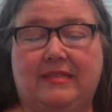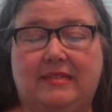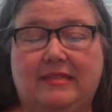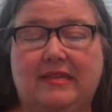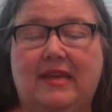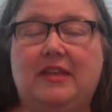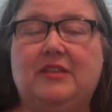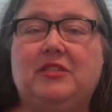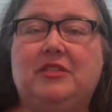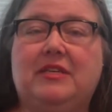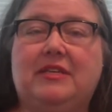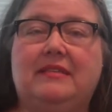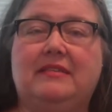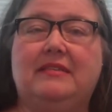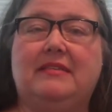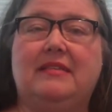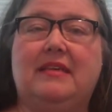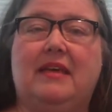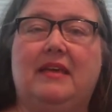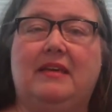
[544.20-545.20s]

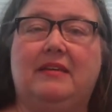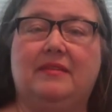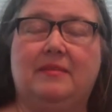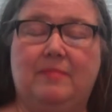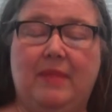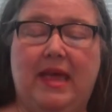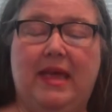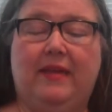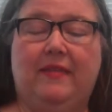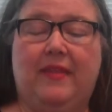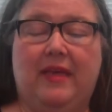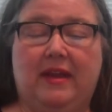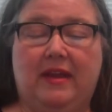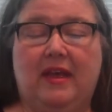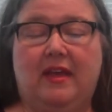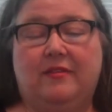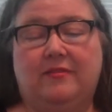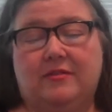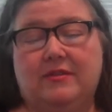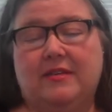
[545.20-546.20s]
discussions to make that
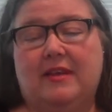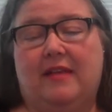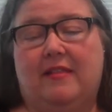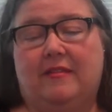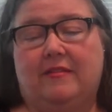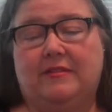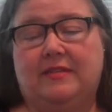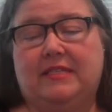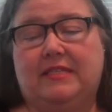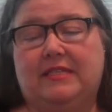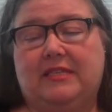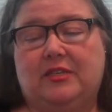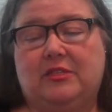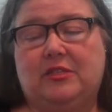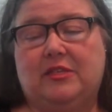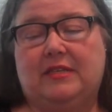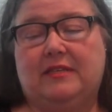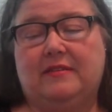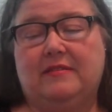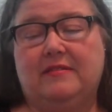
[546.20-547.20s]
$100
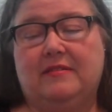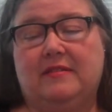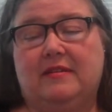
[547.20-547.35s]
decision.